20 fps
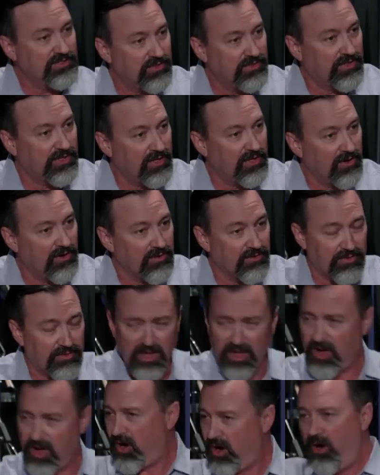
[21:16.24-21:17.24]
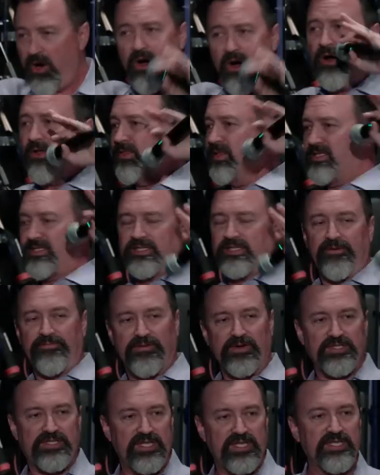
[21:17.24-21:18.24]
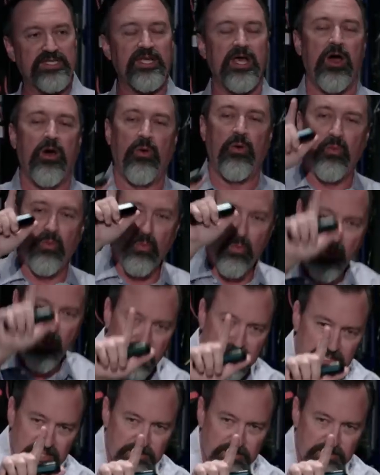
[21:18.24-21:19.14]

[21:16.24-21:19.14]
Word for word: to the earth. All these differences, one